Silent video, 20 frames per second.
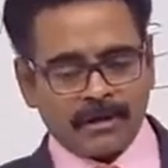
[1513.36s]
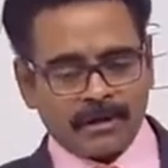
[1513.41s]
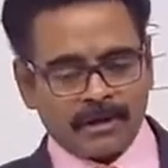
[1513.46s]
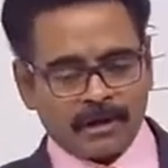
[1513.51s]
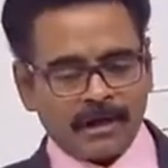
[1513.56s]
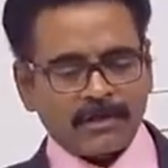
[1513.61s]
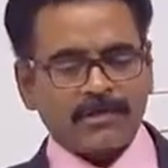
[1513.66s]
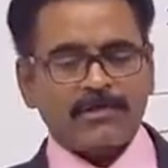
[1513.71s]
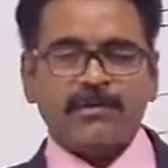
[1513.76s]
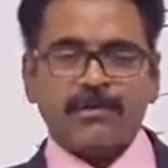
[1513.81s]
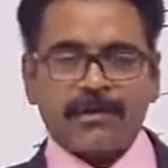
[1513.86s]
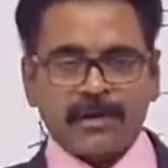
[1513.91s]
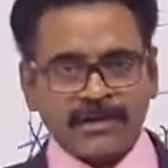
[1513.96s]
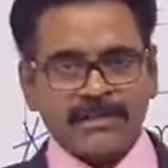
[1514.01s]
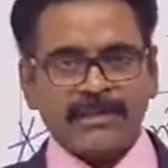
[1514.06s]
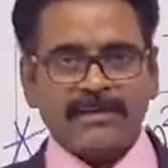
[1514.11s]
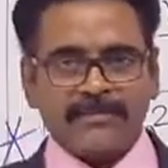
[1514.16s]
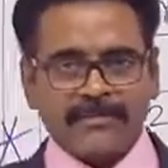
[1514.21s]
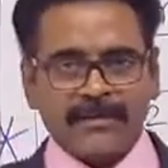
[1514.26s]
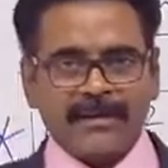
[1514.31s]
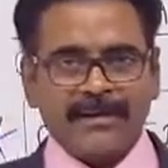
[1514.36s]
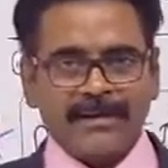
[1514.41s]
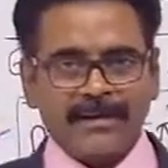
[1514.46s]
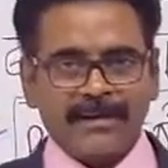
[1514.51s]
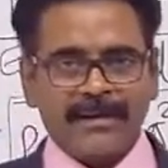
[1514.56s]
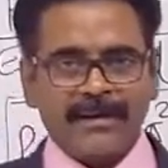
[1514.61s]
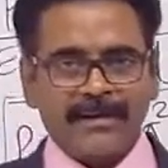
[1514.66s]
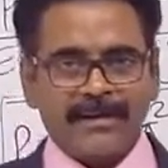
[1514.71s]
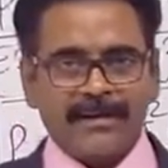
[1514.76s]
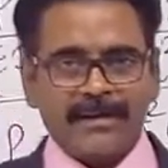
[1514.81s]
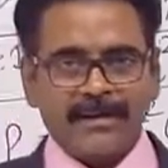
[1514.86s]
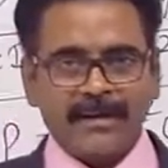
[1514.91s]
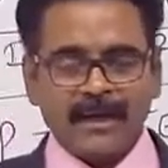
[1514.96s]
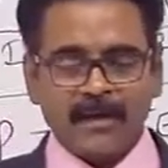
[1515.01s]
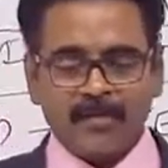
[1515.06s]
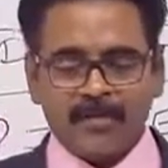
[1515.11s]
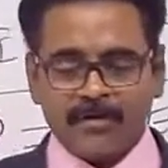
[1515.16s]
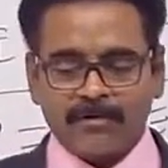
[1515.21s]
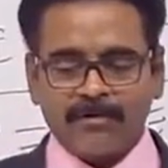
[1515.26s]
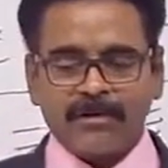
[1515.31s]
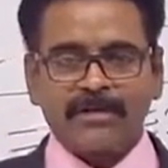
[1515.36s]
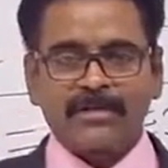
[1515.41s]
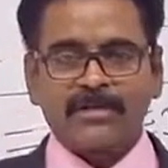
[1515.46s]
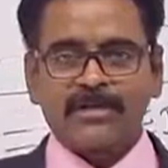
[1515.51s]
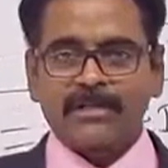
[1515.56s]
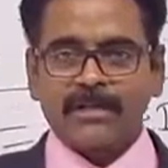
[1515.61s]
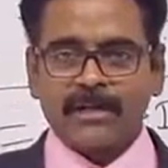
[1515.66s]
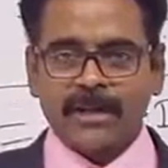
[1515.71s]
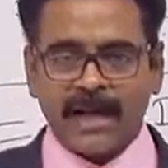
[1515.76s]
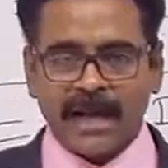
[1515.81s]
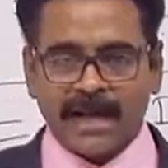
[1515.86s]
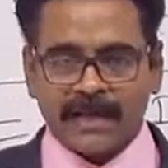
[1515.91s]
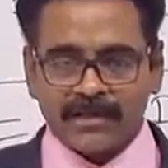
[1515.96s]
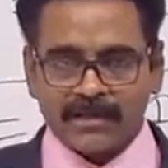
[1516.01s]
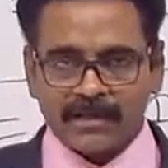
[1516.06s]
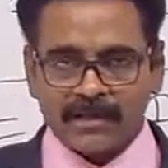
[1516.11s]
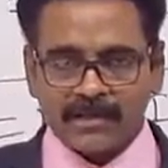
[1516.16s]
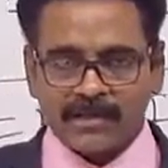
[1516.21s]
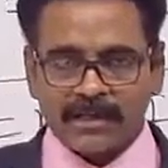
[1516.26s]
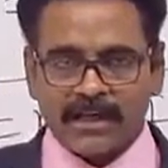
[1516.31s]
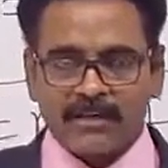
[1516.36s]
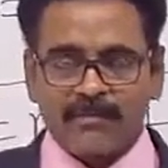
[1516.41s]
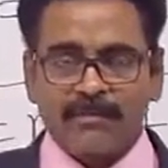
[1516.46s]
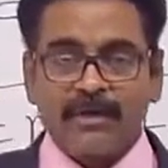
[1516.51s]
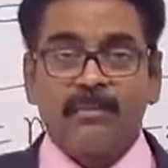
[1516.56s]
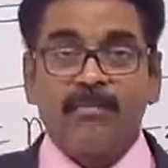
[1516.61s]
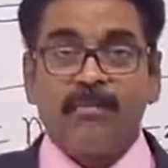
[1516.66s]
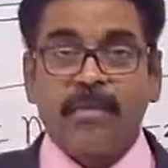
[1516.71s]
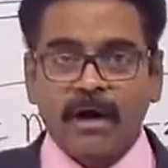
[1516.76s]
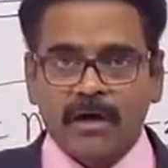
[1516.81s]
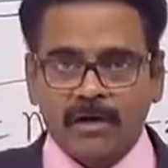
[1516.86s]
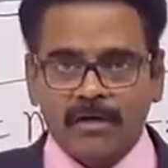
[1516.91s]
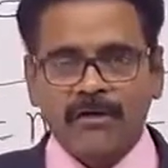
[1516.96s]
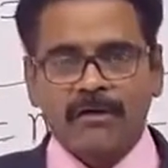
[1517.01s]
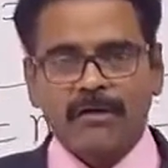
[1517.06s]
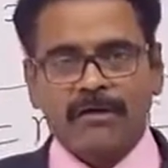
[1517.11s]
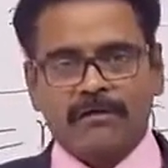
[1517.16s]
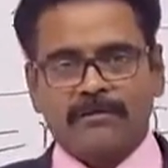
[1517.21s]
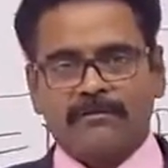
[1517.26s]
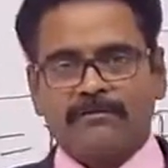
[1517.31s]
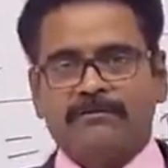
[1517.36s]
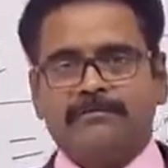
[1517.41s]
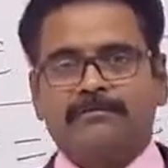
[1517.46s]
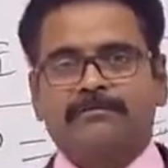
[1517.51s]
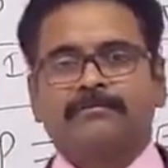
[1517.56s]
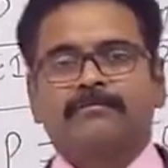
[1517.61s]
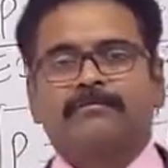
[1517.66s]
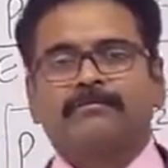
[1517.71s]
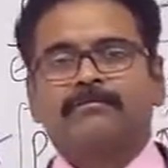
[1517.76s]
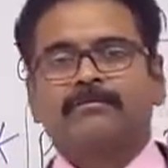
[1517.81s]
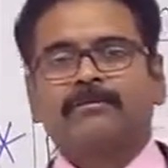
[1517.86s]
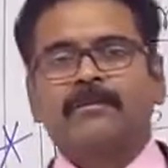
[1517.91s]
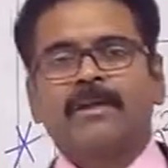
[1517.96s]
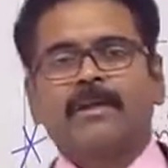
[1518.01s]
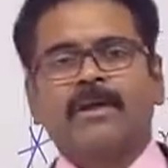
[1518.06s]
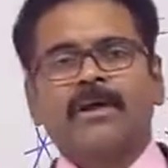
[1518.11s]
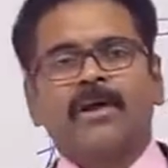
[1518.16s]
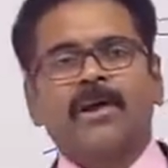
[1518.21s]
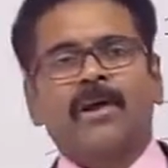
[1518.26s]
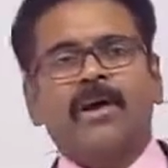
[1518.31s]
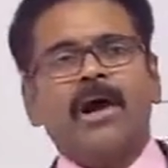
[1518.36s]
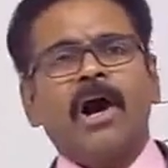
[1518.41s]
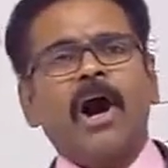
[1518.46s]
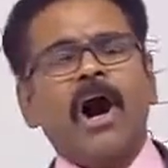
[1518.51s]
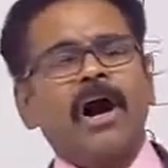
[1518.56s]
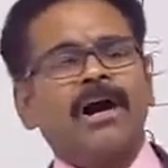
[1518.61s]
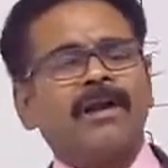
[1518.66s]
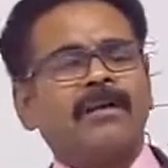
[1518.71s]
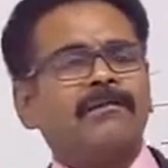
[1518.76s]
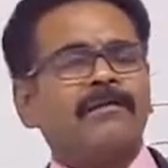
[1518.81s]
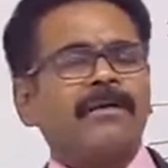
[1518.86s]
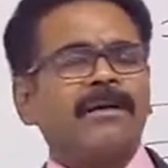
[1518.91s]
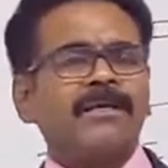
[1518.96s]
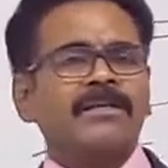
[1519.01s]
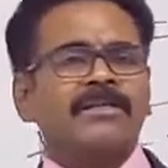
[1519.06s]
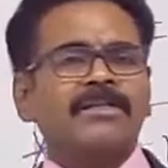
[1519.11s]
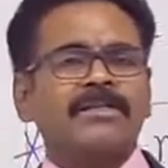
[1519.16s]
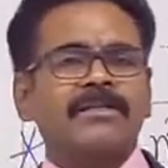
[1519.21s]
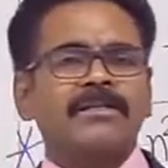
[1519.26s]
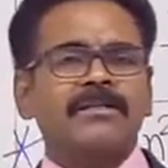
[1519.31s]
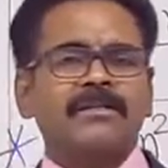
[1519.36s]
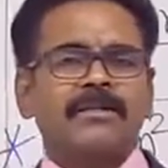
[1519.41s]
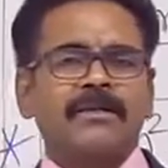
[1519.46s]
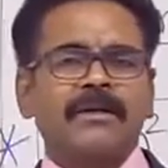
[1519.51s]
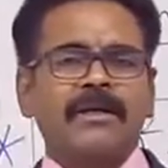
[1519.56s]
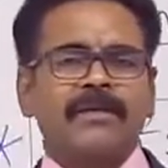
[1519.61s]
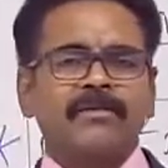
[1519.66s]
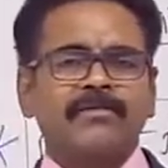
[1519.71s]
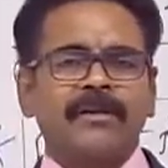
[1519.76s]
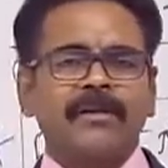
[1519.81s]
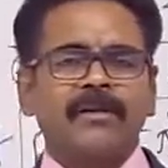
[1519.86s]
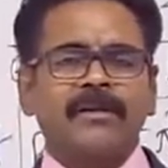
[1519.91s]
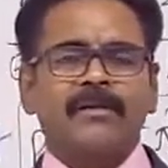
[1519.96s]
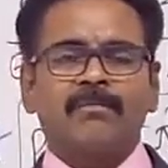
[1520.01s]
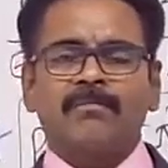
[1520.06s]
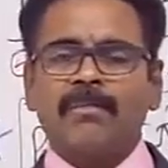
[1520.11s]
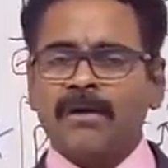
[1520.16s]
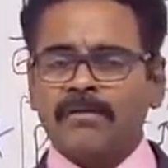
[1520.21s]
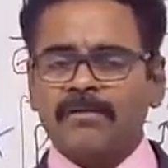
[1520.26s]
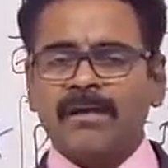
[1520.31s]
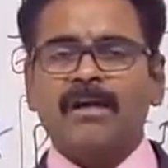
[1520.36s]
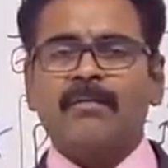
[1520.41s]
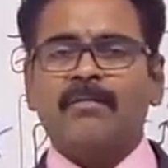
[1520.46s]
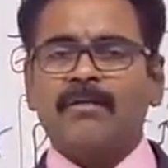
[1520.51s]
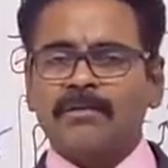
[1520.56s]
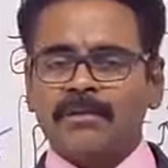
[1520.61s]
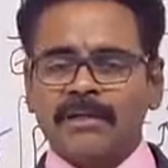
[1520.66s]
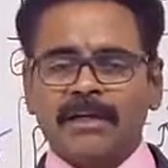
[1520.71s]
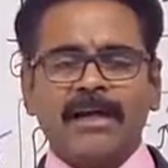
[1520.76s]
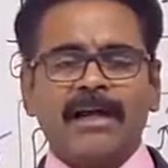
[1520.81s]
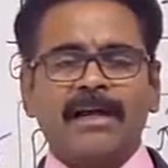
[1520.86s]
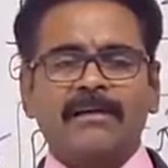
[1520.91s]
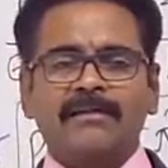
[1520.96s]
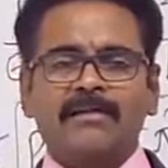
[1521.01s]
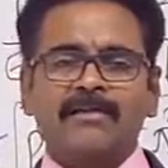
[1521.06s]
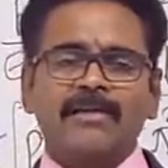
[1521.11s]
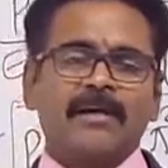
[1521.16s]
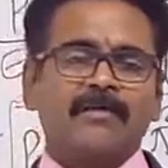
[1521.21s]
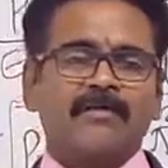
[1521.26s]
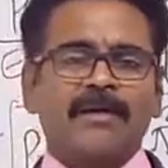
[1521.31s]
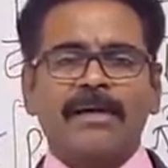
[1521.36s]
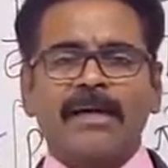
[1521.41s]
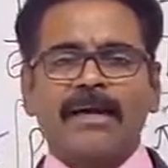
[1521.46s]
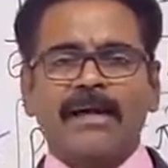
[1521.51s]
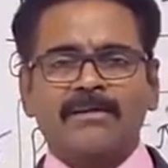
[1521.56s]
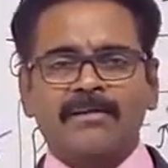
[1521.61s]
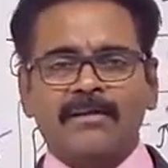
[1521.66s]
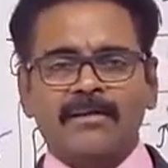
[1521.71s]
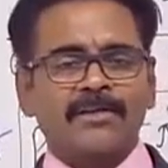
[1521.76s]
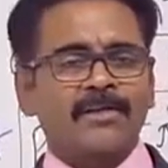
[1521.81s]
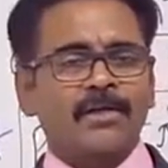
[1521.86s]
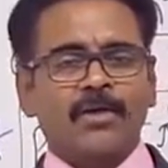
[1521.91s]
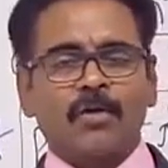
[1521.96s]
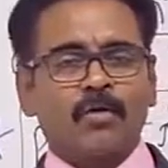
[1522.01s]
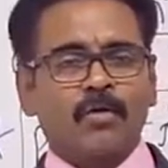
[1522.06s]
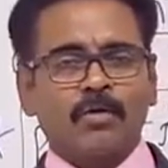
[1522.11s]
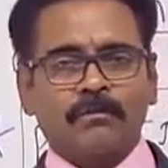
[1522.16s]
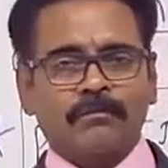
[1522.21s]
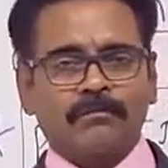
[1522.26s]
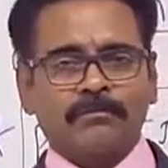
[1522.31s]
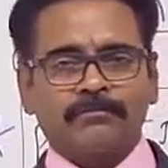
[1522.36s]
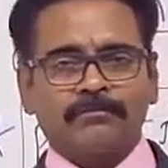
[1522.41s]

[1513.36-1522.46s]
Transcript: I should not say fail, right? About which axis it may buckle. Always it will buckle about z-axis or y-axis? No.